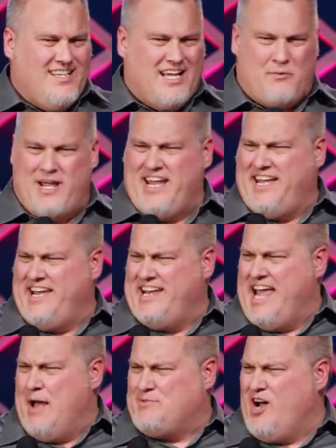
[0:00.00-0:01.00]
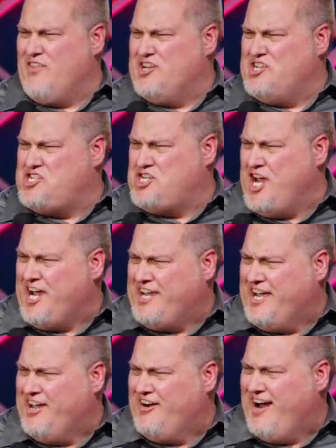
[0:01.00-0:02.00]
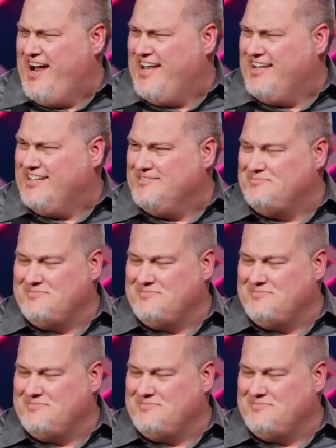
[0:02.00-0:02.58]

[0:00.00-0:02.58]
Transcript: like we kidnapped all the chicken, right?